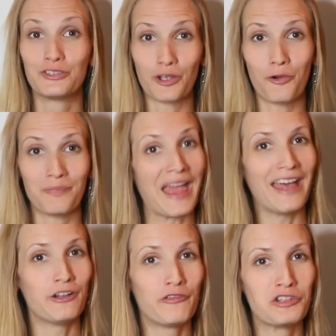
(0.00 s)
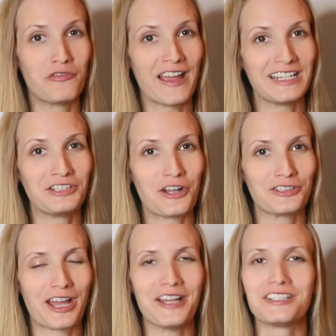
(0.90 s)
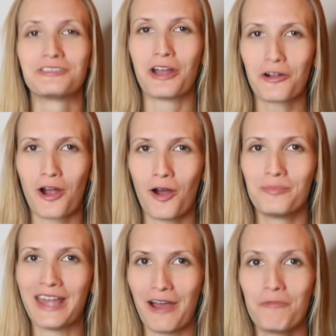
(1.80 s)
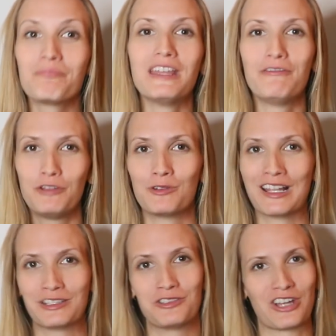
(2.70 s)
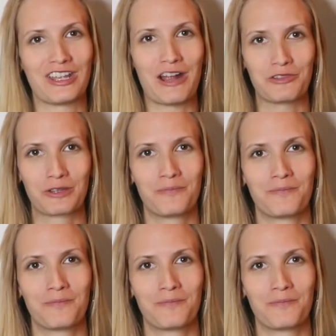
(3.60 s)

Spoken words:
So head over to vikingdogdiet.com now if you'd like to check it out.